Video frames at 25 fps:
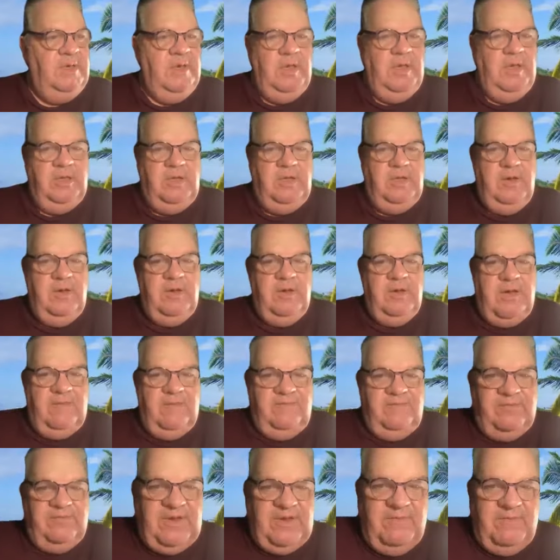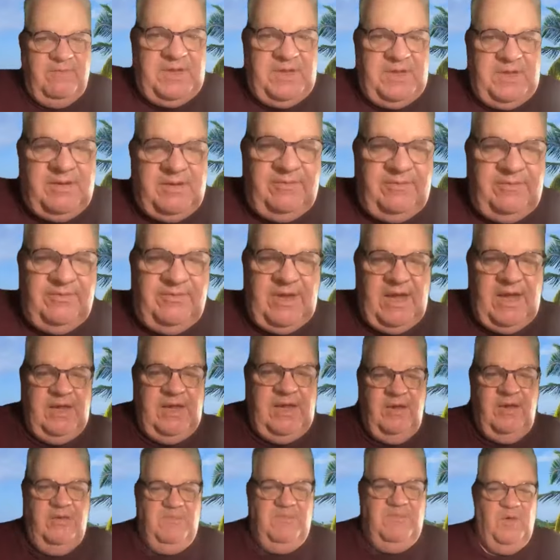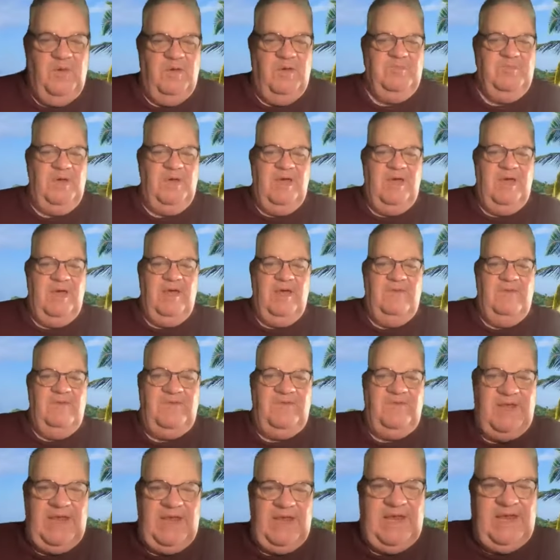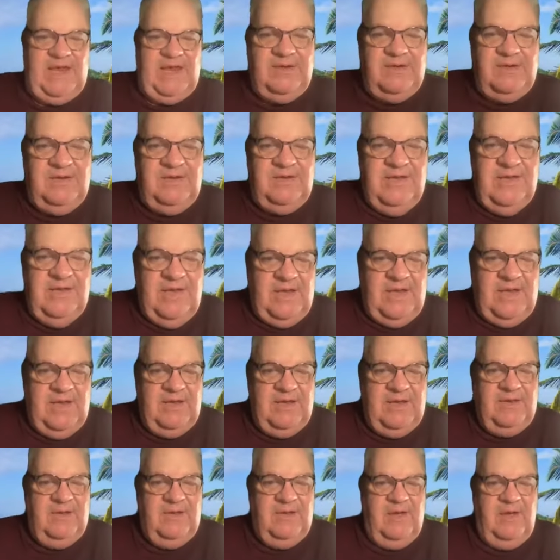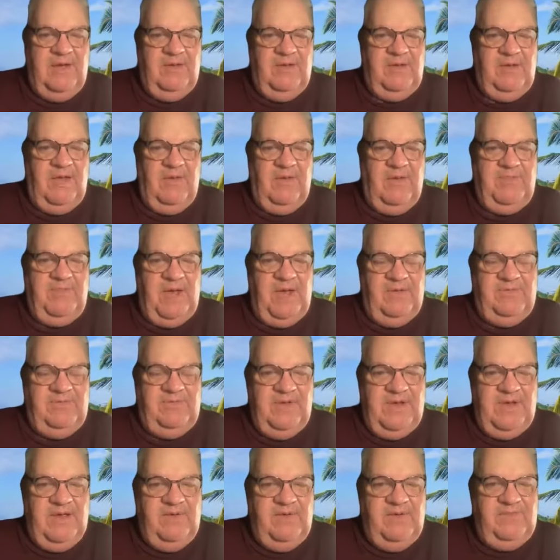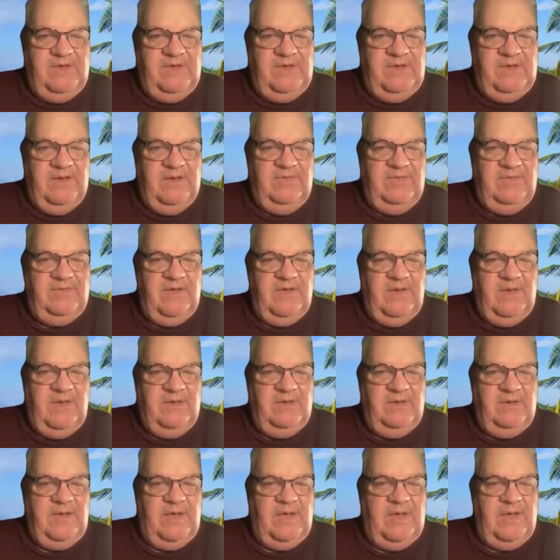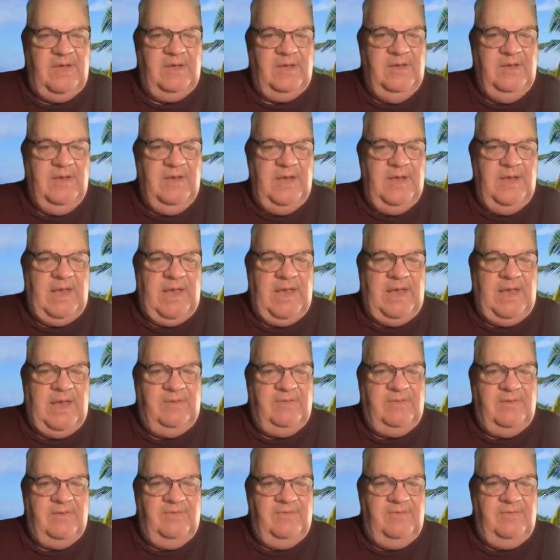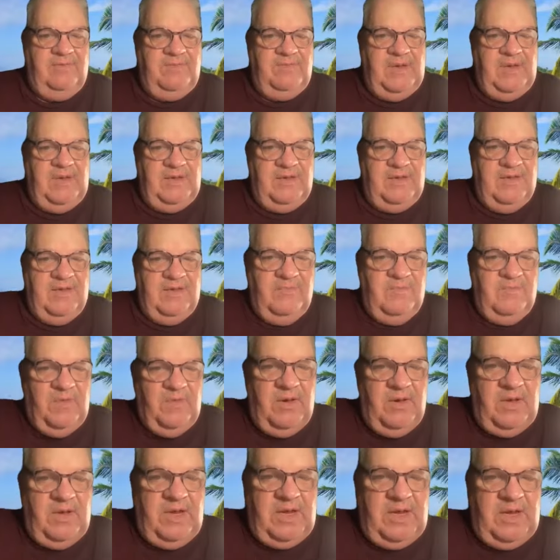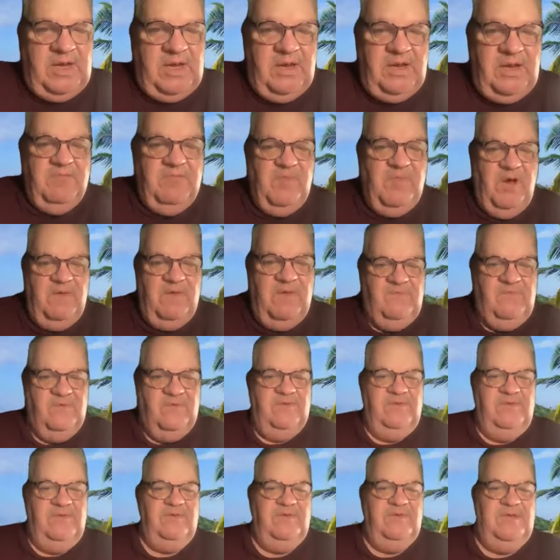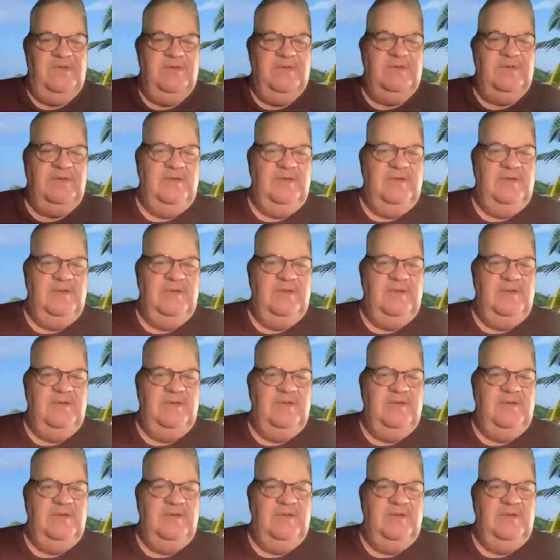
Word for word: you have something to say on my behalf, Anne, and I'll pass it over to you so Anne can speak in my voice now.